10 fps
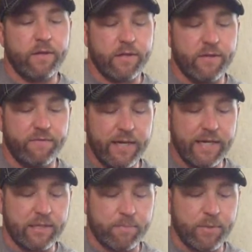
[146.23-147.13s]
to find
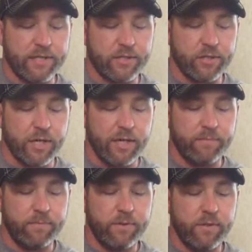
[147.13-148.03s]
out the pressure drop,
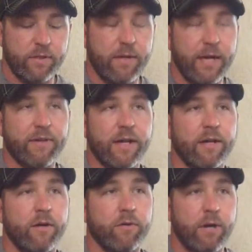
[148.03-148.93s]
I've got to
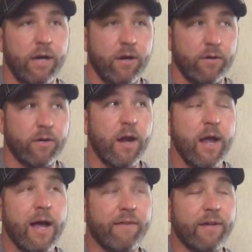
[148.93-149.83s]
know
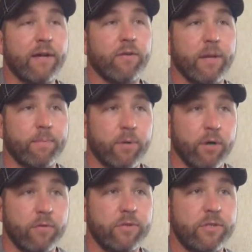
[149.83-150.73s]
the
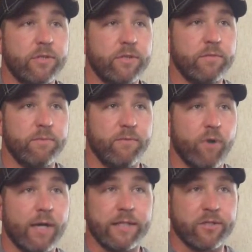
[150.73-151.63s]
approach before
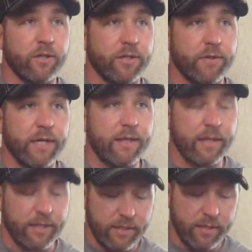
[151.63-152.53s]
I can start doing
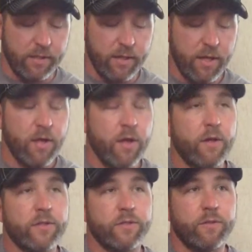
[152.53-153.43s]
anything.
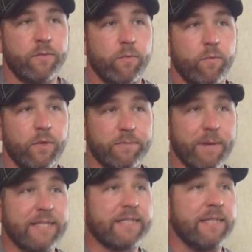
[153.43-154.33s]
Which
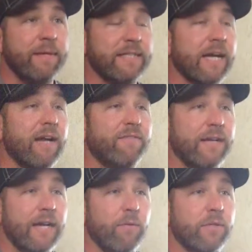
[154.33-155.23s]
basically means I got to
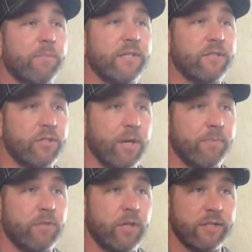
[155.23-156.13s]
find out what the pressure drop
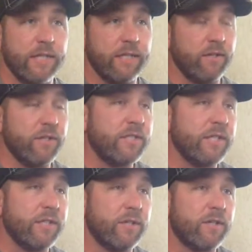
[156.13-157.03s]
across either the
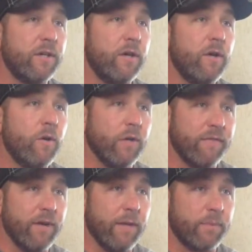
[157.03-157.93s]
chiller or the
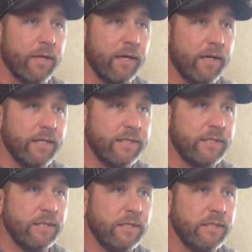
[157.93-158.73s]
evaporator is.